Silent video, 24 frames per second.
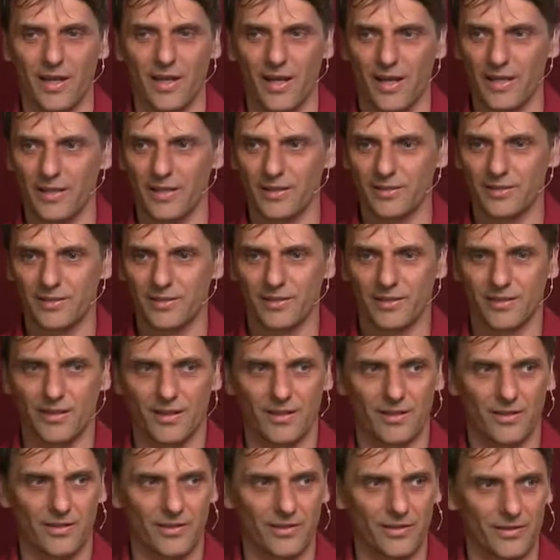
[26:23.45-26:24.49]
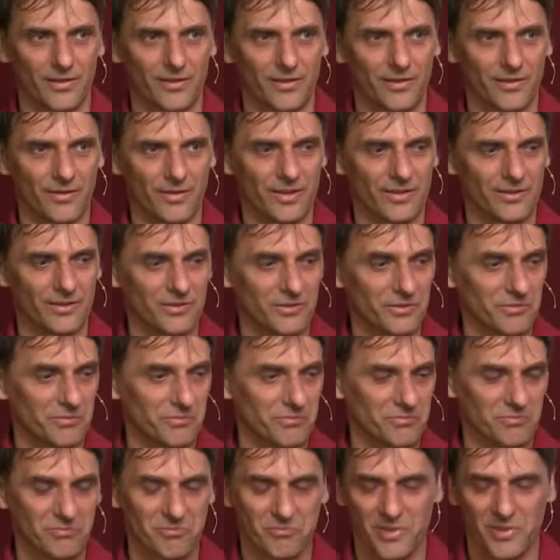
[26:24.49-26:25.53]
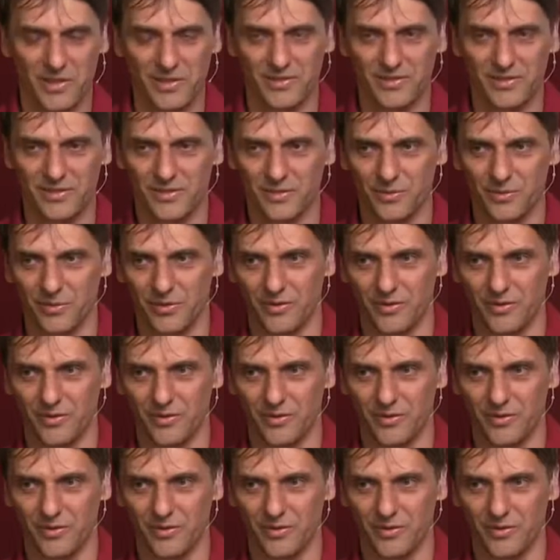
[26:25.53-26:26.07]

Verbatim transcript: ate our grandparents or